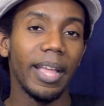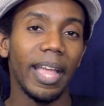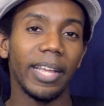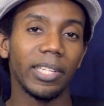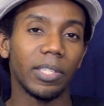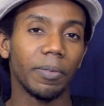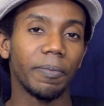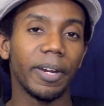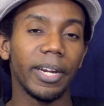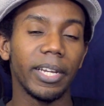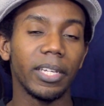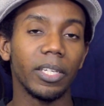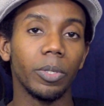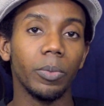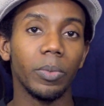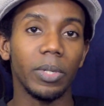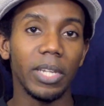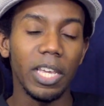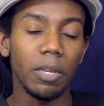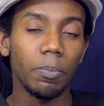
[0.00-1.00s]
and it's a very
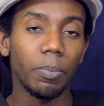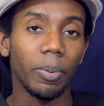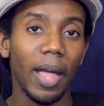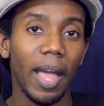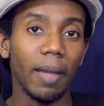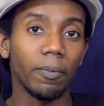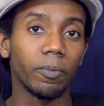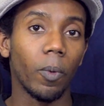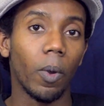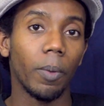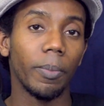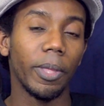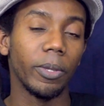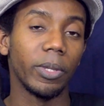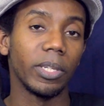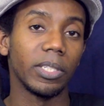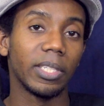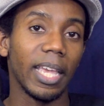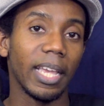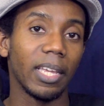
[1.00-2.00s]
unique platform that
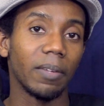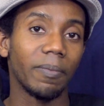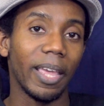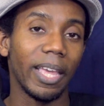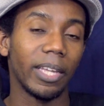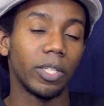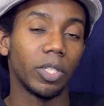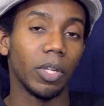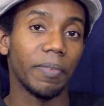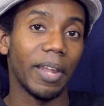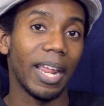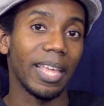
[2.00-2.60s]
you could take advantage of.